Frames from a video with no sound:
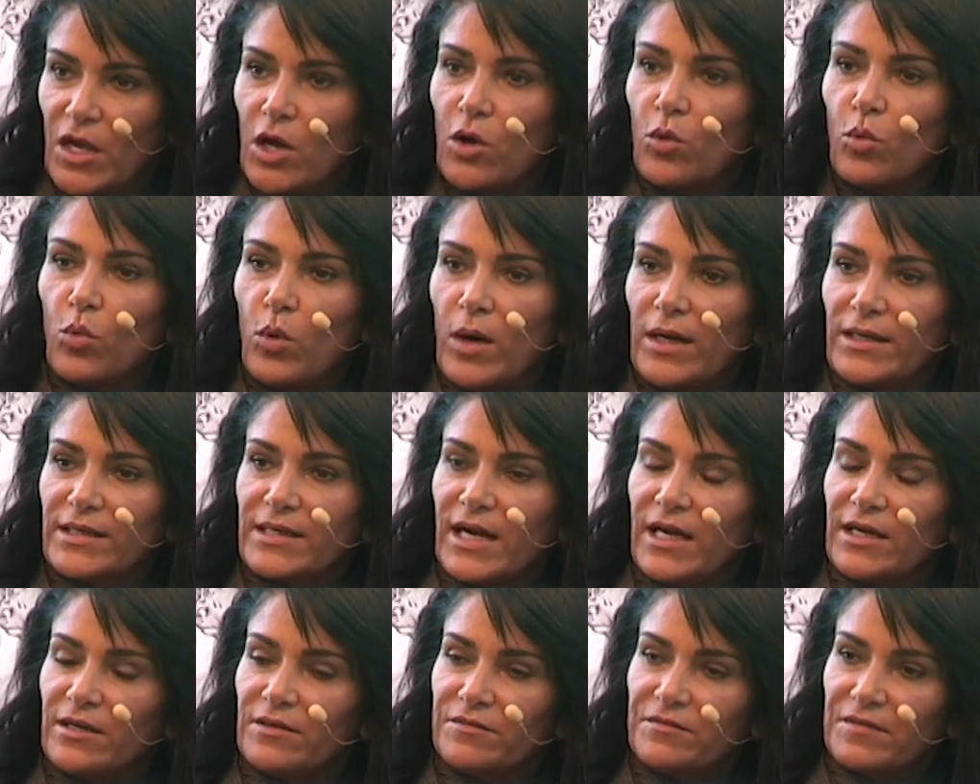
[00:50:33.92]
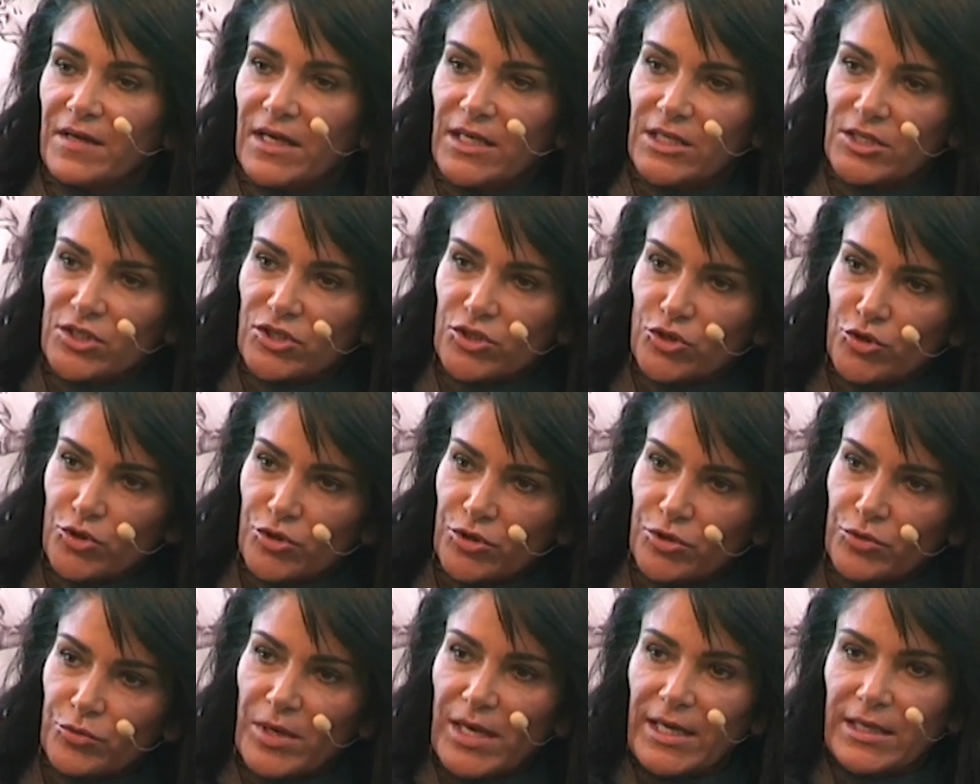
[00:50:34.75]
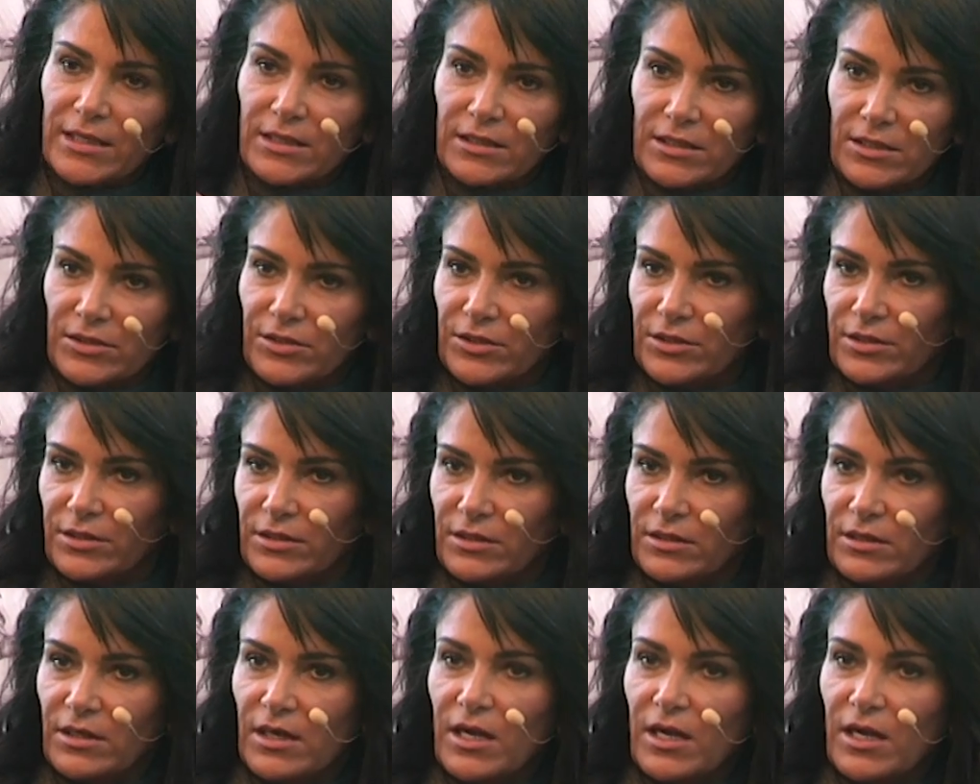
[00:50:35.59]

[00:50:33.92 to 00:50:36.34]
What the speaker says: What kind of industry created her?